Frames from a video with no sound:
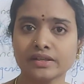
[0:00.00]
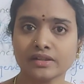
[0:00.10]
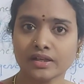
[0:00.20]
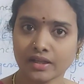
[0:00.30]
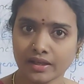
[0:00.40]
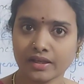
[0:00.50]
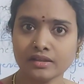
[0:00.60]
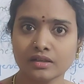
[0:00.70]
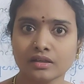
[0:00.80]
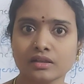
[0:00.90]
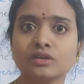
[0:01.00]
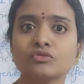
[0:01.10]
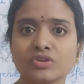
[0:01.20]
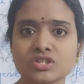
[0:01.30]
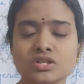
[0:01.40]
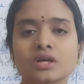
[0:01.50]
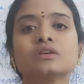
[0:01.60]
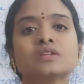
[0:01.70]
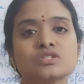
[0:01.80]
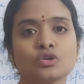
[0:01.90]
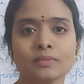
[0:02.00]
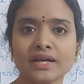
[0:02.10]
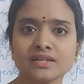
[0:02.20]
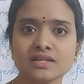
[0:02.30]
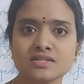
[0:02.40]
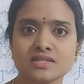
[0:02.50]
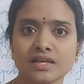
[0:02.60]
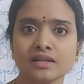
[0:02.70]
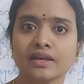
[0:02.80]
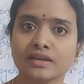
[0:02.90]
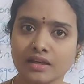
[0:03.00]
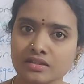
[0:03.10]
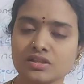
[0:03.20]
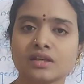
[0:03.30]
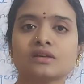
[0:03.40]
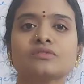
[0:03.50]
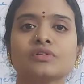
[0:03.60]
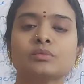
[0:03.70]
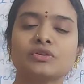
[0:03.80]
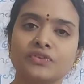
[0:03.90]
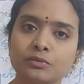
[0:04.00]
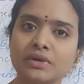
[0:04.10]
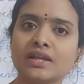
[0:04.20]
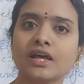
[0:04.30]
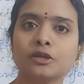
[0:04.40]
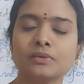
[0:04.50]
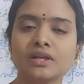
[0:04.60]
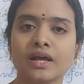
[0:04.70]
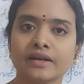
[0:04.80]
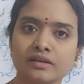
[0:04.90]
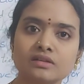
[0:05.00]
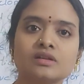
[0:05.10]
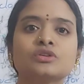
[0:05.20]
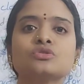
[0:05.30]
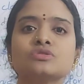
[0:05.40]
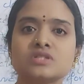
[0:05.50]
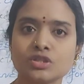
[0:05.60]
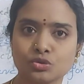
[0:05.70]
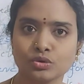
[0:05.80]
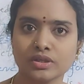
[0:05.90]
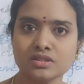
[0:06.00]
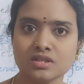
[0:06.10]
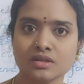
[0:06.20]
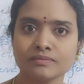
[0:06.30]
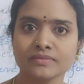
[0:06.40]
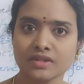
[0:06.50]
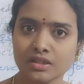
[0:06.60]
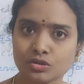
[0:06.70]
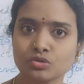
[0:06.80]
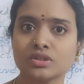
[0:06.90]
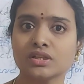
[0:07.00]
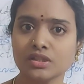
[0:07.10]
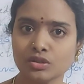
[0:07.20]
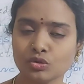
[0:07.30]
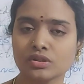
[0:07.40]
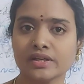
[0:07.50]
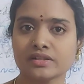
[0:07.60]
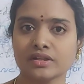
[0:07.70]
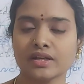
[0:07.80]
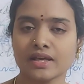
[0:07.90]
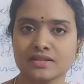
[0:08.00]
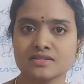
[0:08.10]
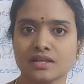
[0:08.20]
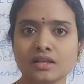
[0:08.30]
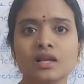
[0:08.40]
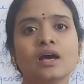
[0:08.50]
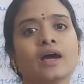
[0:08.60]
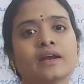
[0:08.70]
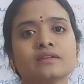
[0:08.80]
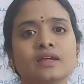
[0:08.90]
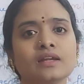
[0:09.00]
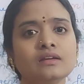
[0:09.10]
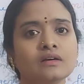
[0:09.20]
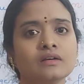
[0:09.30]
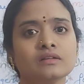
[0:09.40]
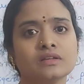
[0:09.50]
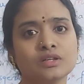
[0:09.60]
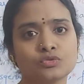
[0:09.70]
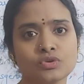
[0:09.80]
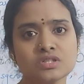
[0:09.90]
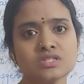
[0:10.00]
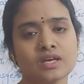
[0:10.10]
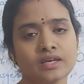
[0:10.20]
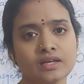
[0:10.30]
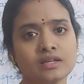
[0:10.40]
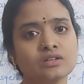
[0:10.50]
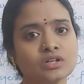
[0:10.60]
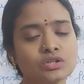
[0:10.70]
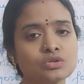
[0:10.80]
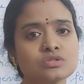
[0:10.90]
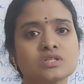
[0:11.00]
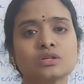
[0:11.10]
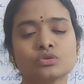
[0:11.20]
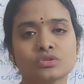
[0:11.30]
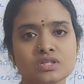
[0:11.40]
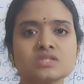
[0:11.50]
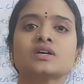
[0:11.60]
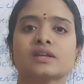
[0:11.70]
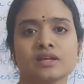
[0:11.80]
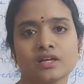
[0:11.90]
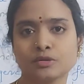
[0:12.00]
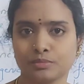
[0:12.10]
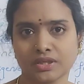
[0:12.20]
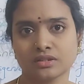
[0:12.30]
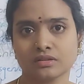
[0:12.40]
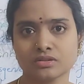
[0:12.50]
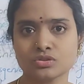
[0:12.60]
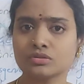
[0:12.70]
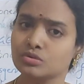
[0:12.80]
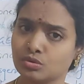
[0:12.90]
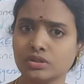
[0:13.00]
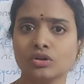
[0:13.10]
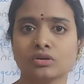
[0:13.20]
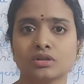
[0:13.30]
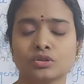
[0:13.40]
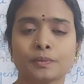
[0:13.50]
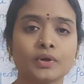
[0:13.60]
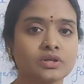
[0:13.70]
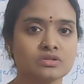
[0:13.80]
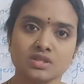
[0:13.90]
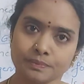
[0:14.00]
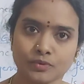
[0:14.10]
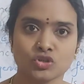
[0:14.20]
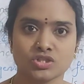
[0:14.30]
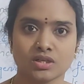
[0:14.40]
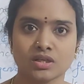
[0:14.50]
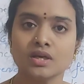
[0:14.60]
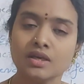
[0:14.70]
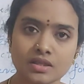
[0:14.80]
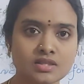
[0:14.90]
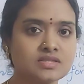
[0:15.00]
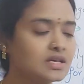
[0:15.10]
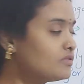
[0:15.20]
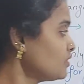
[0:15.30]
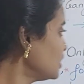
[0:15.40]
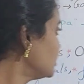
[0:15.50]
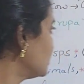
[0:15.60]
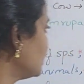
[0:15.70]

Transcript: egg in which the somatic cell again taken from the female animal and introduced into the enucleated egg cell, and then it was again introduced into the surrogate mothers in order to produce the progeny. In the same way here,